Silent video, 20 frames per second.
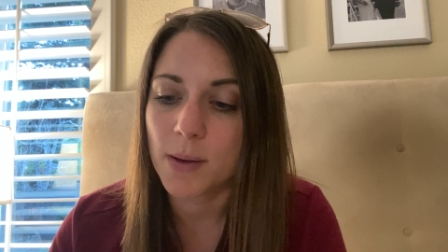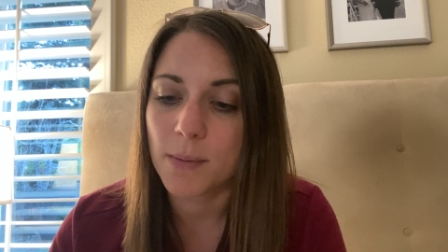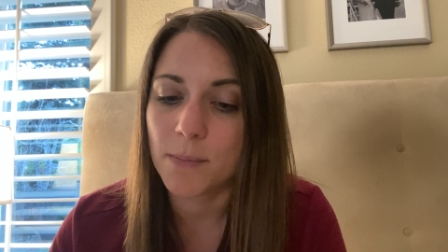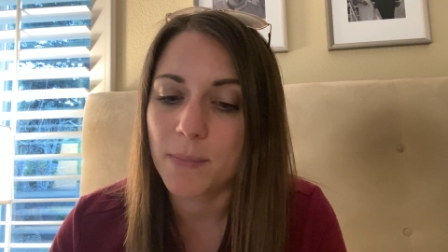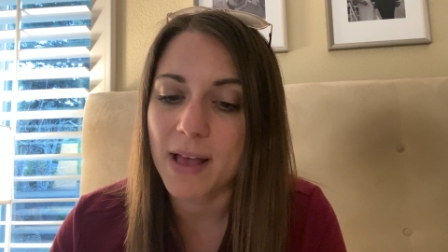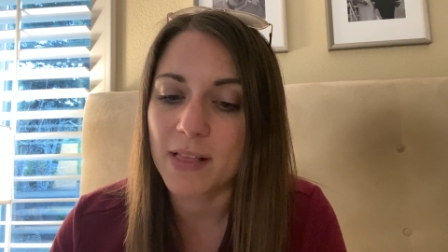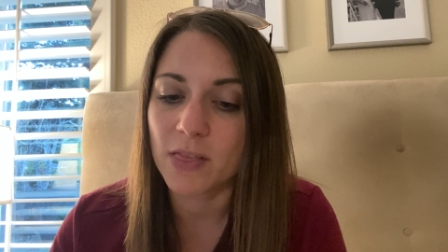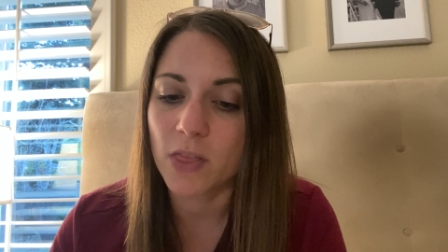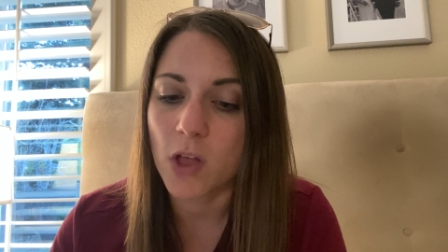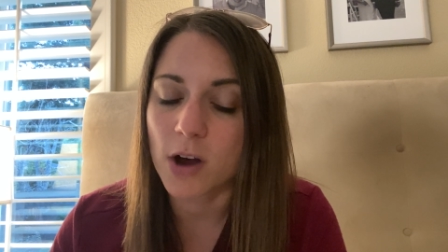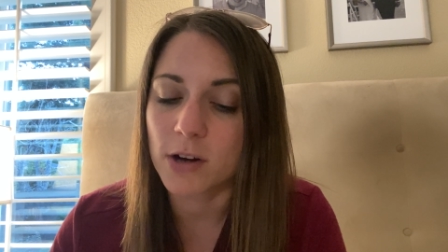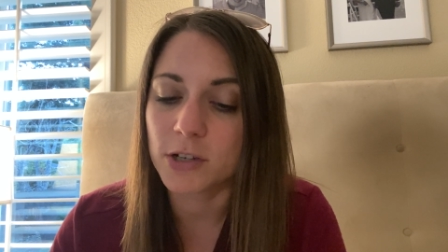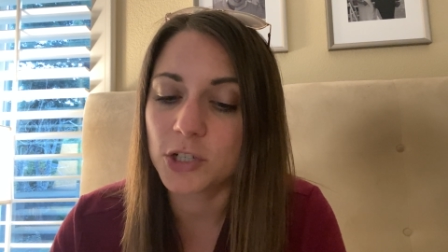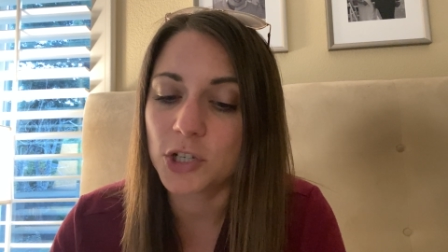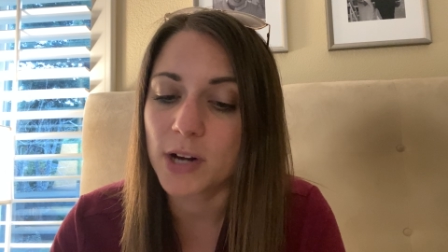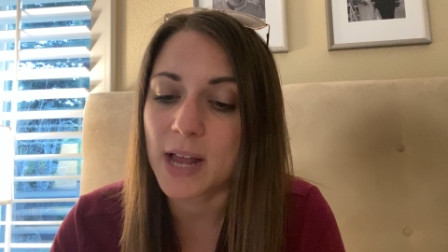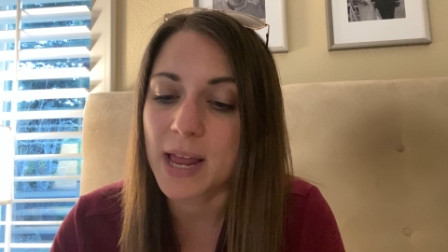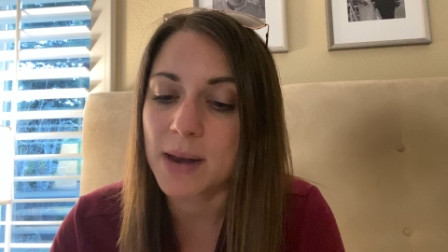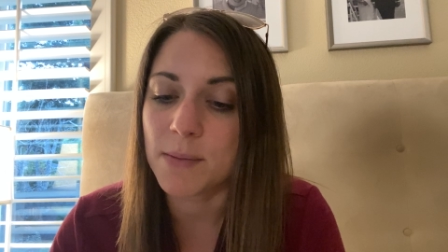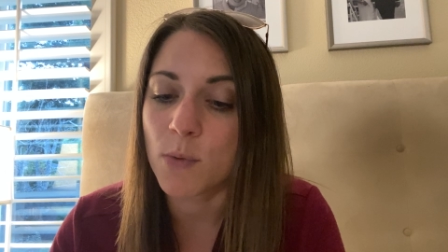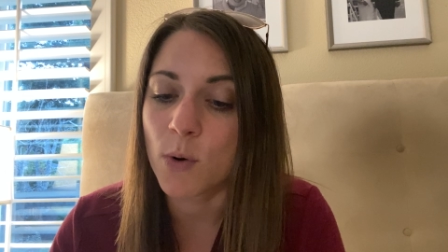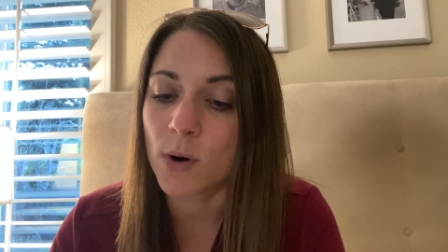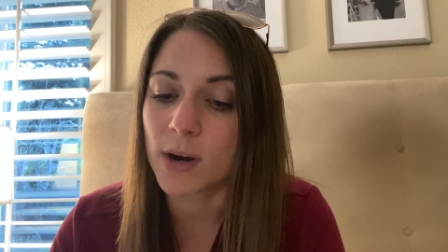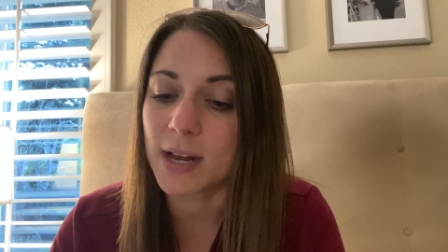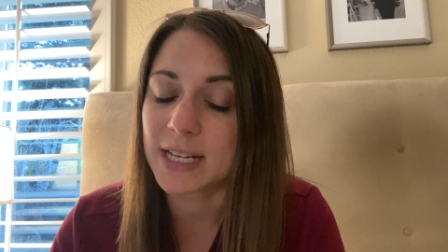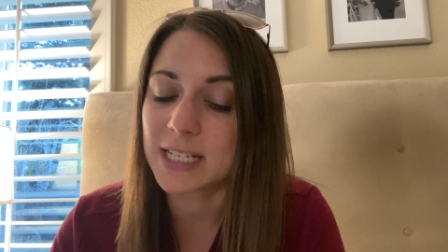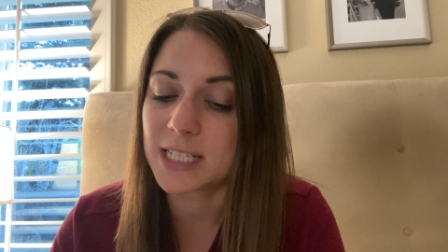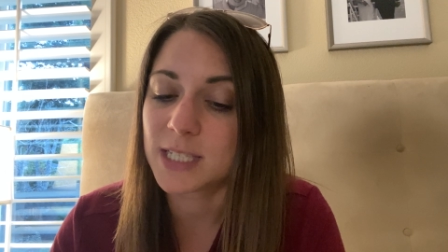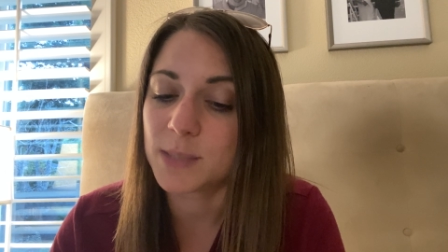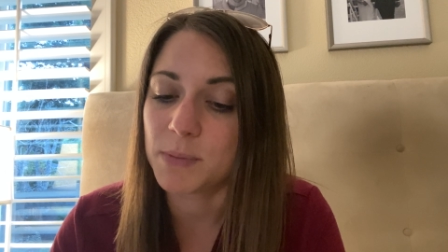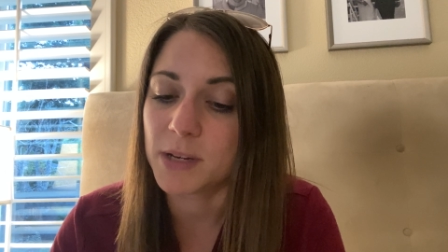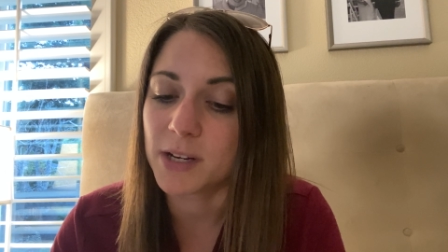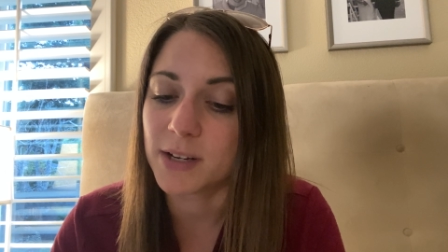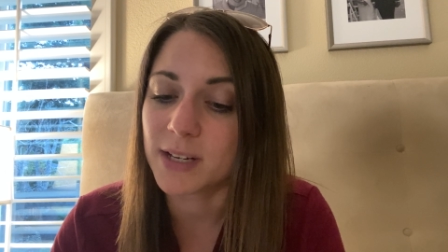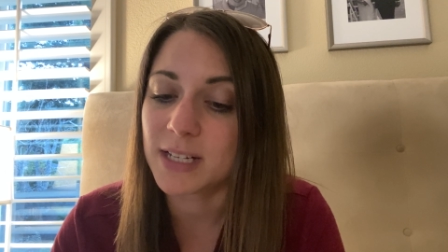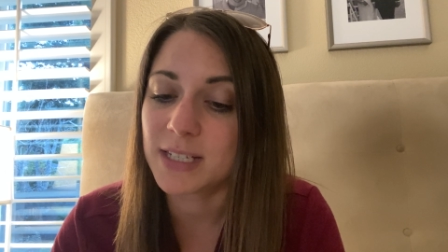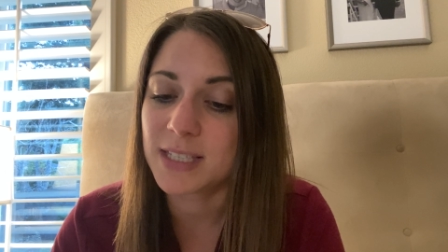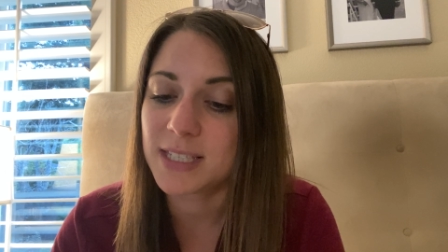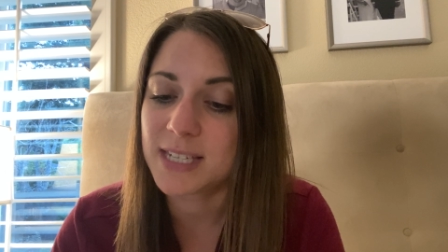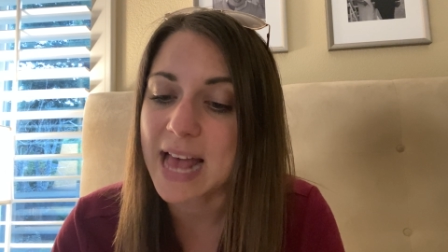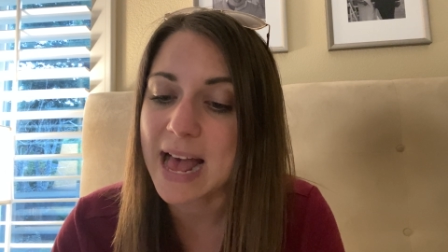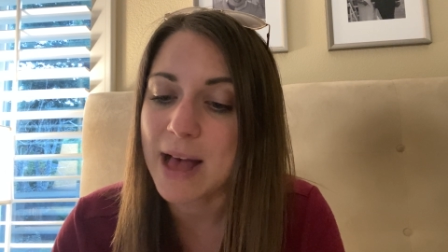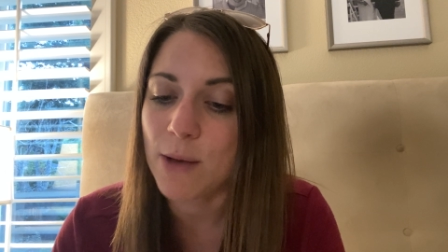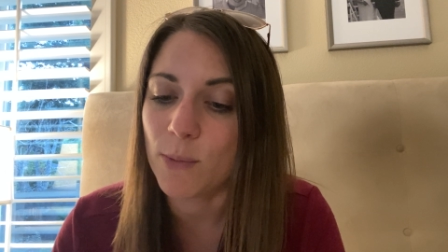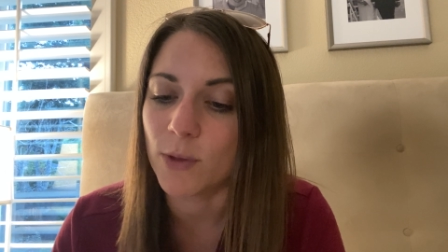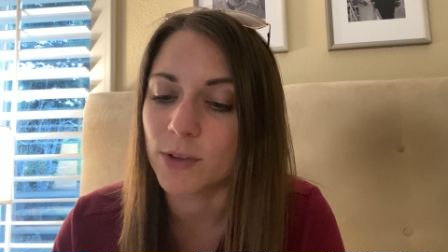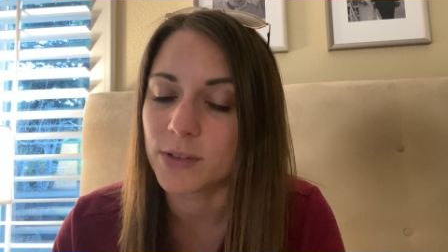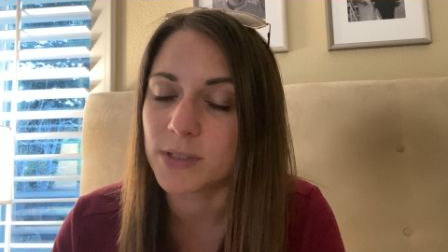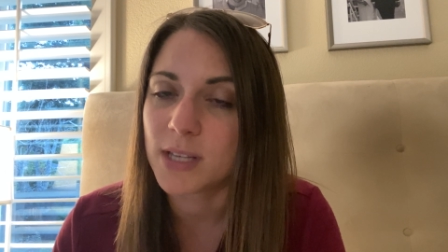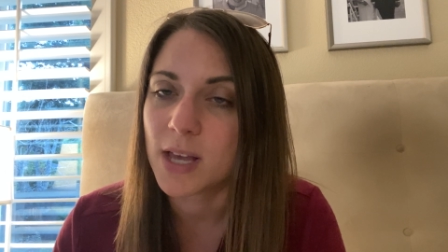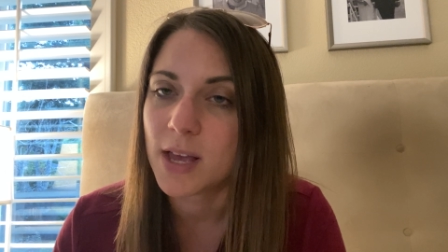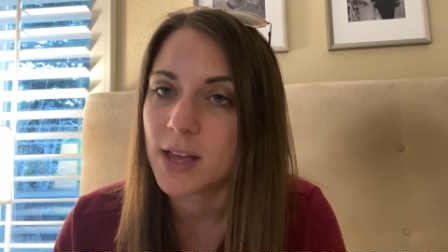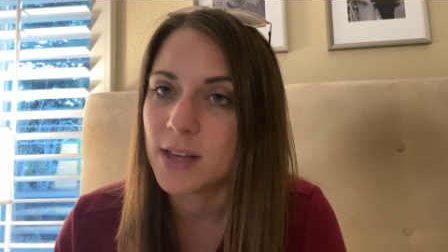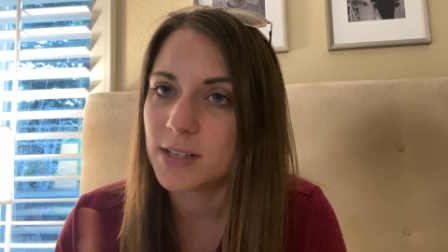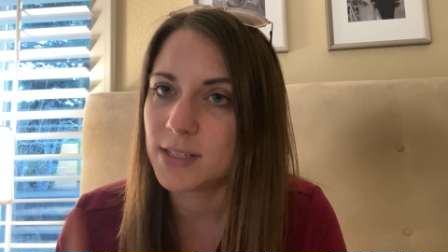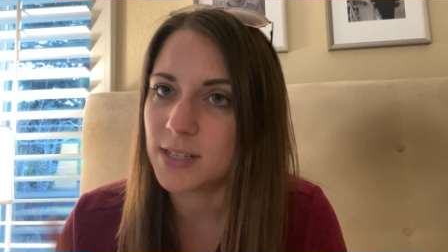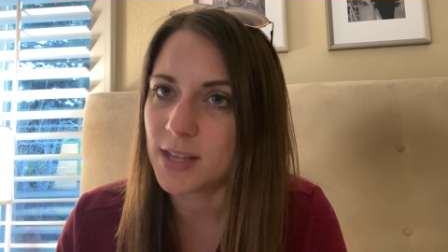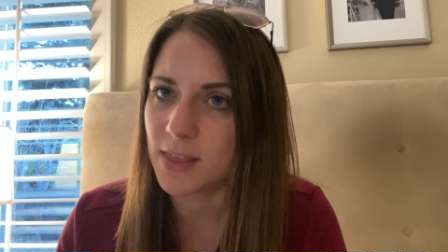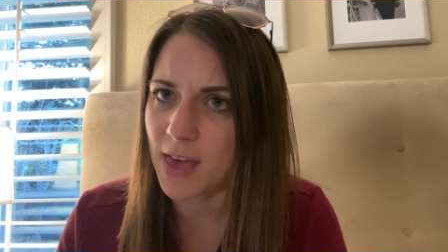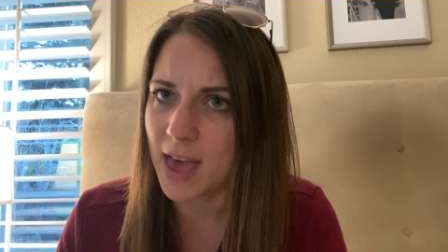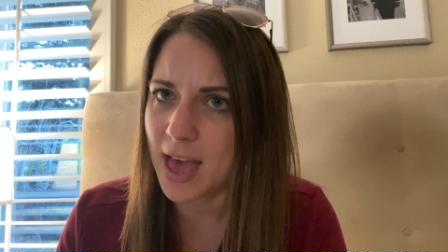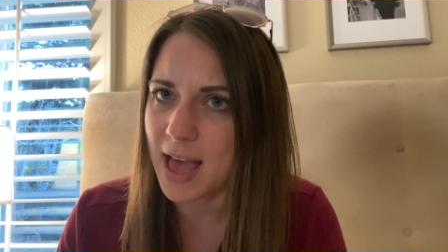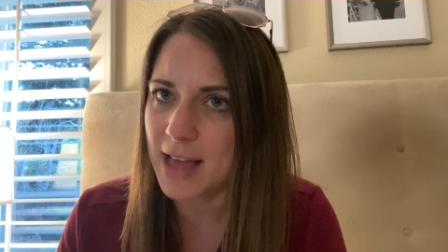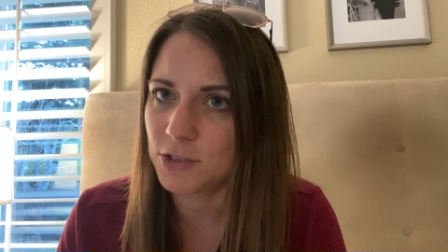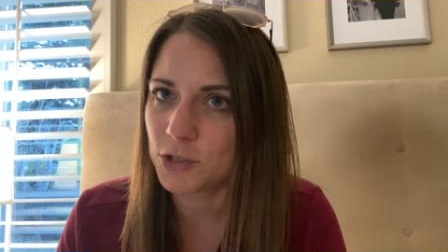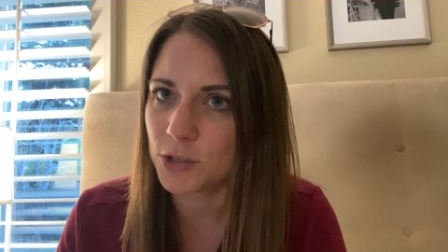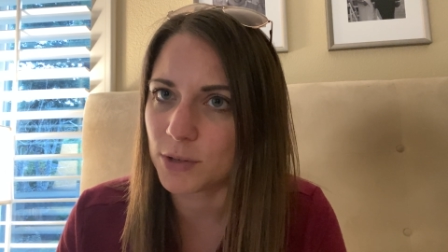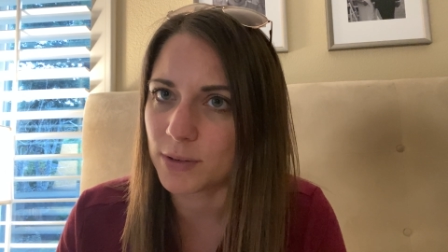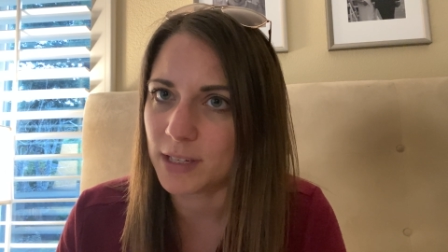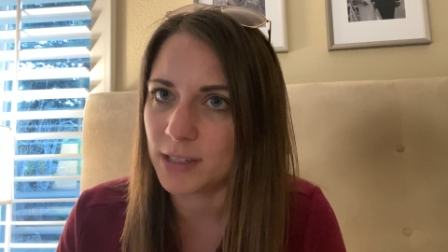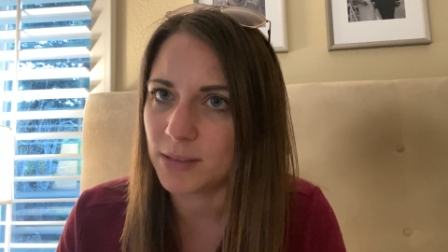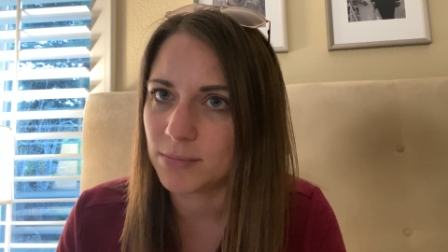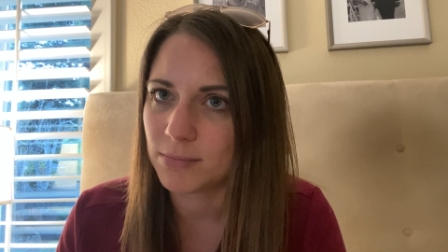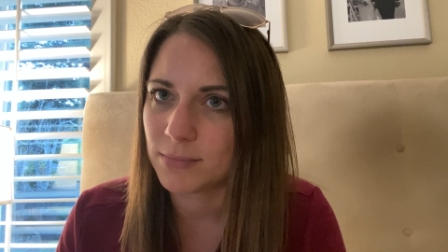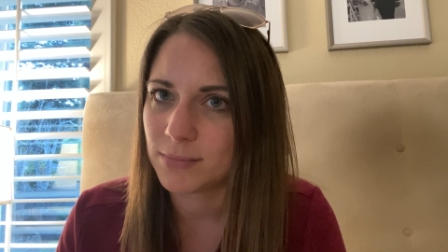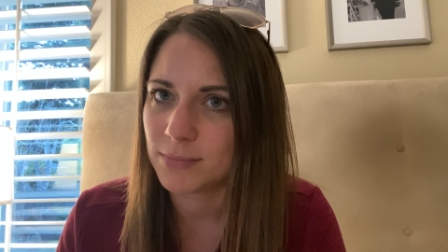by larger and more experienced owls to the hatchery.